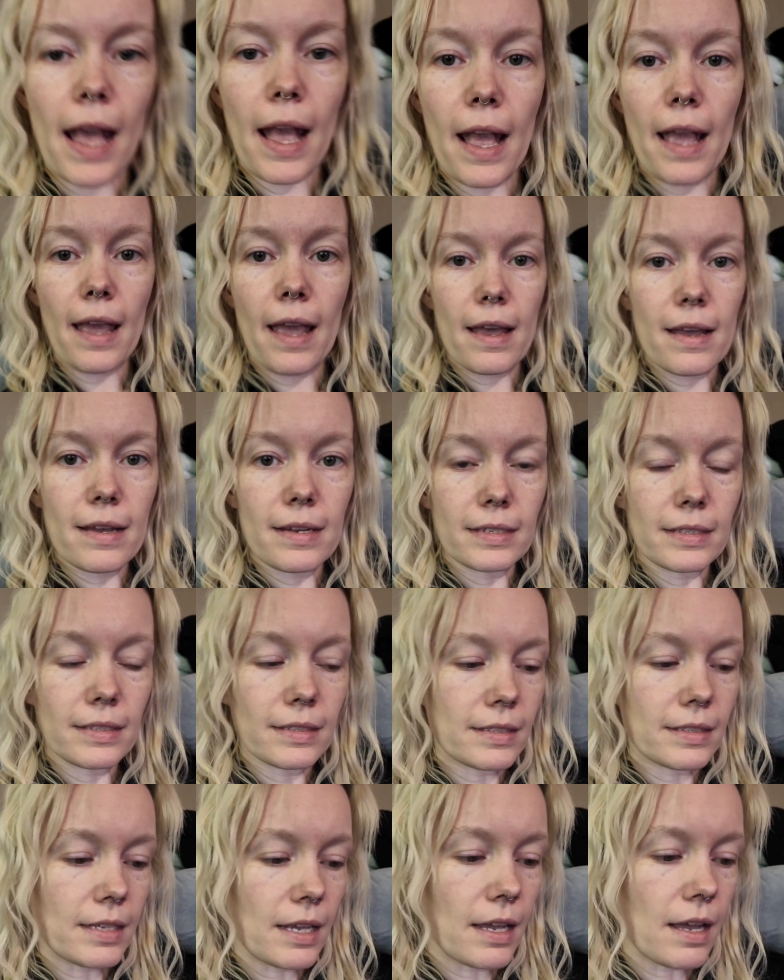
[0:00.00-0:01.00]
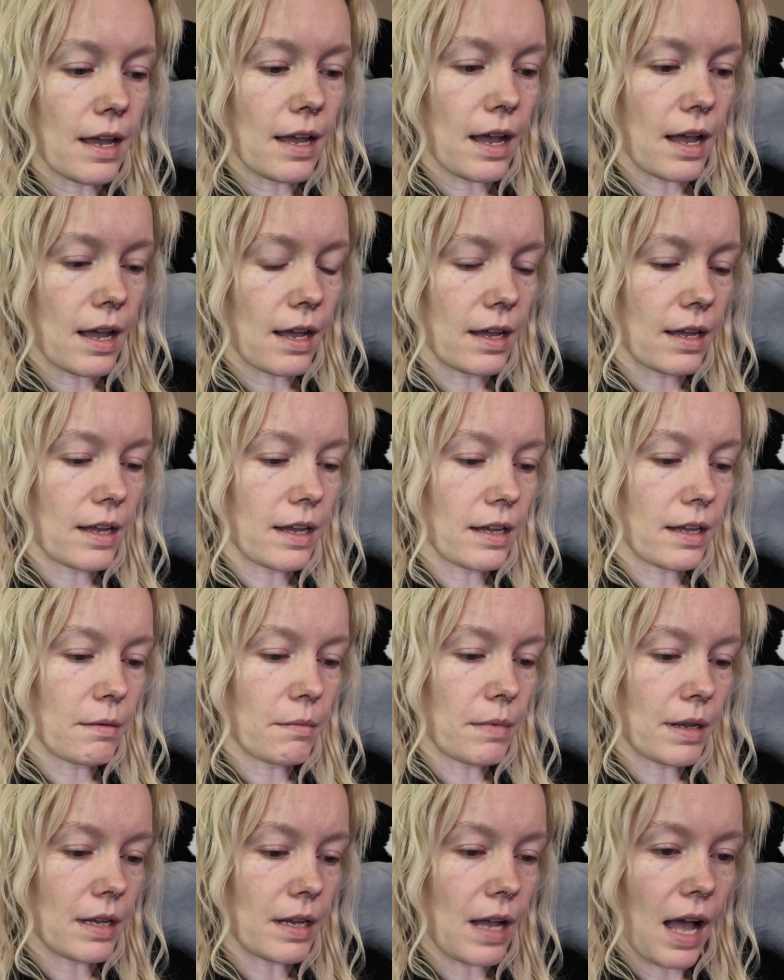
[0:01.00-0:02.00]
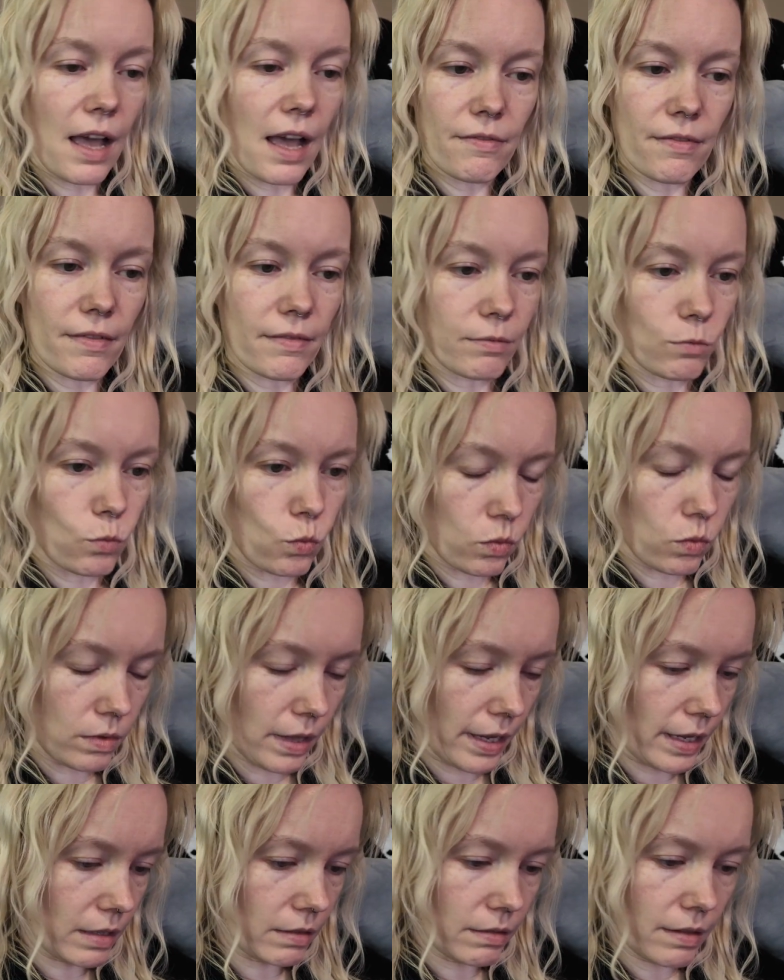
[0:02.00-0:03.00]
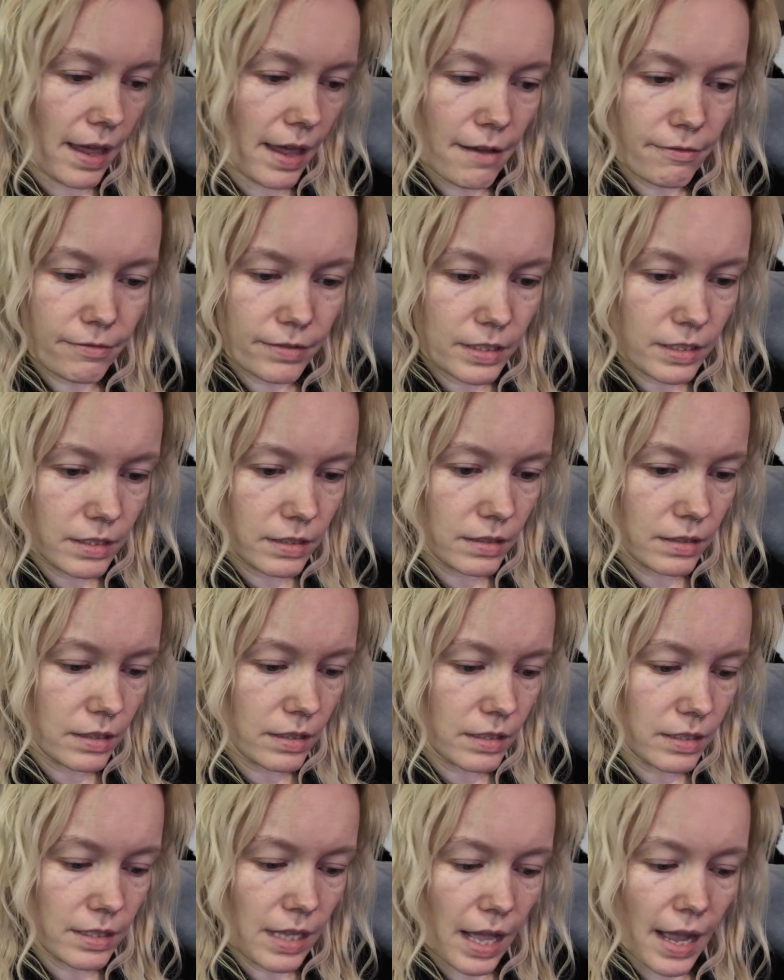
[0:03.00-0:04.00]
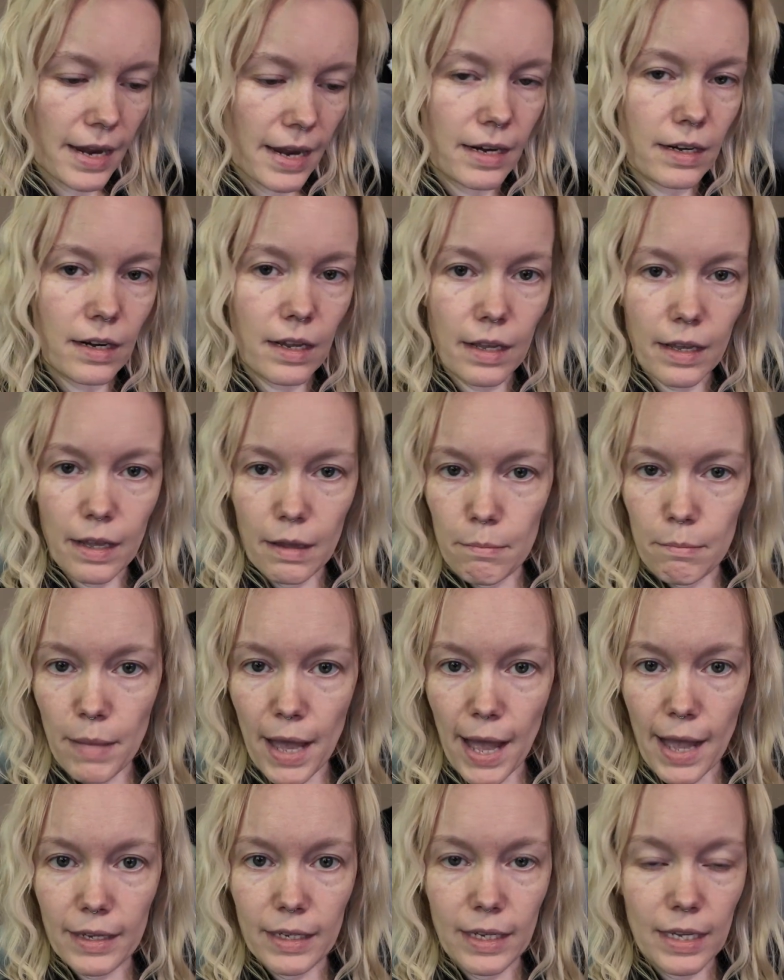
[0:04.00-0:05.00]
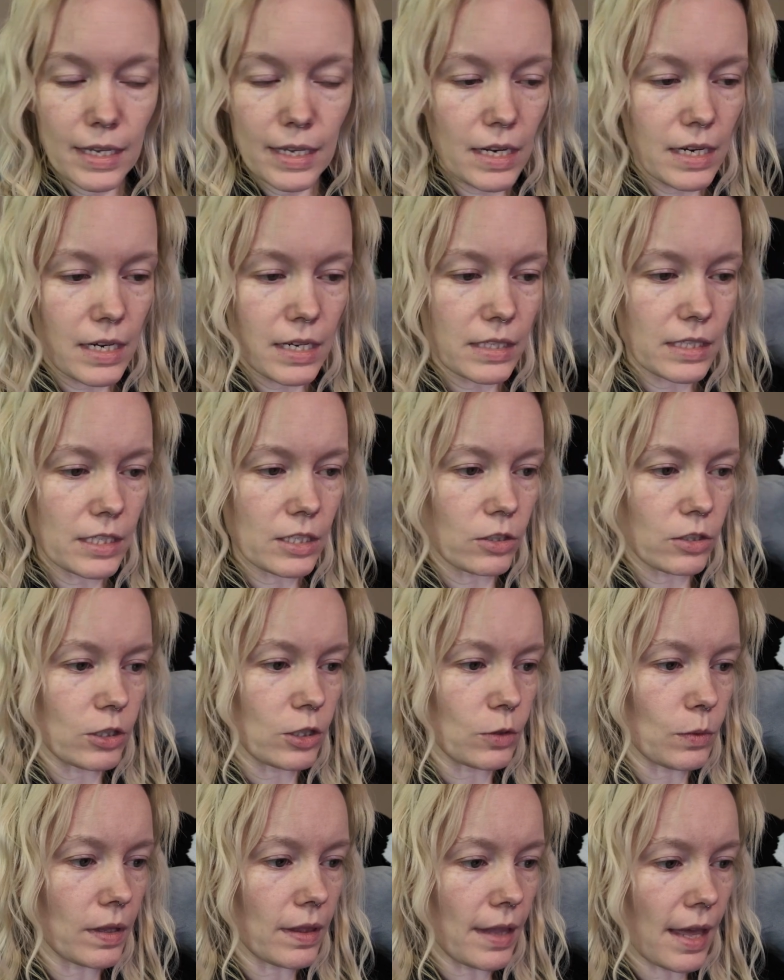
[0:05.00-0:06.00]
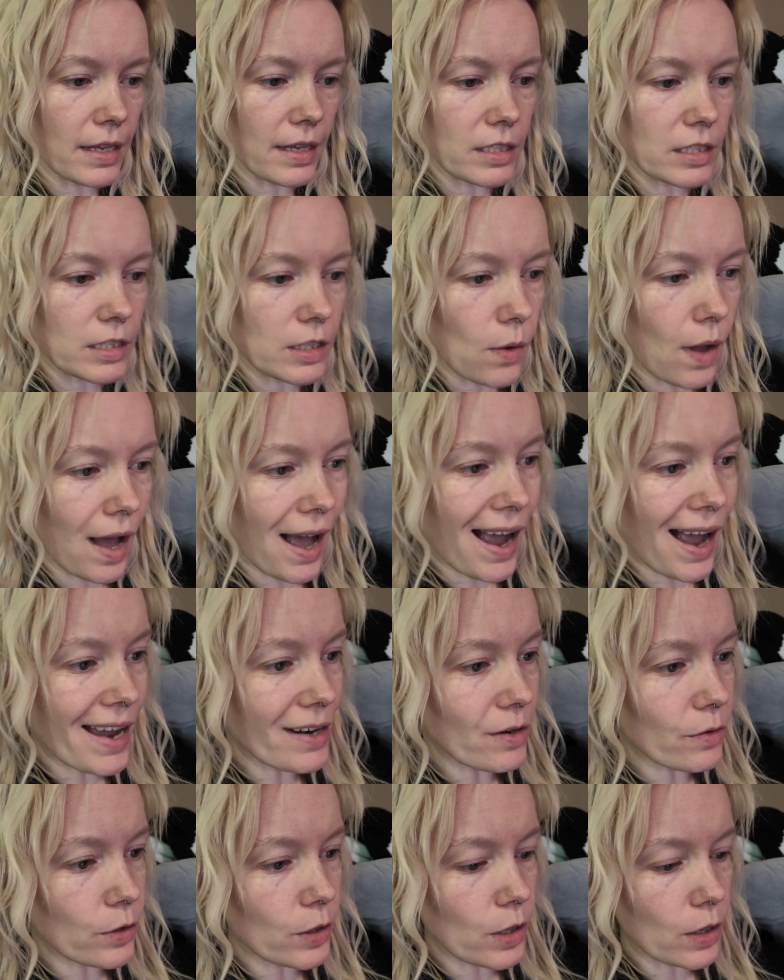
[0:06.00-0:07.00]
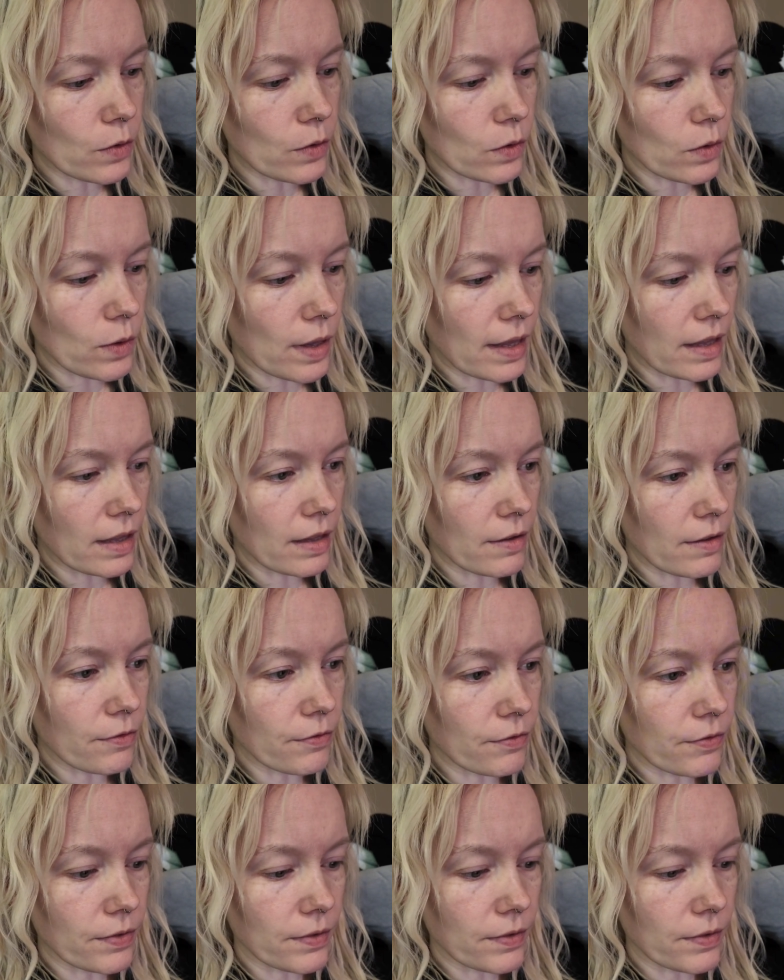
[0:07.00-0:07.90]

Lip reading: And I've like left the site and come back in, and it's still doing that. So I don't know if